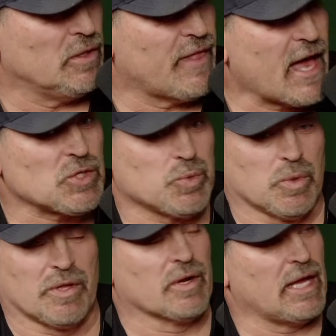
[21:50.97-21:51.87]
That's where
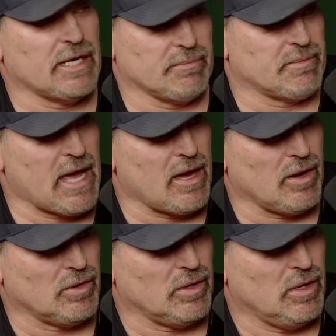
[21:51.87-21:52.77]
they're letting him down.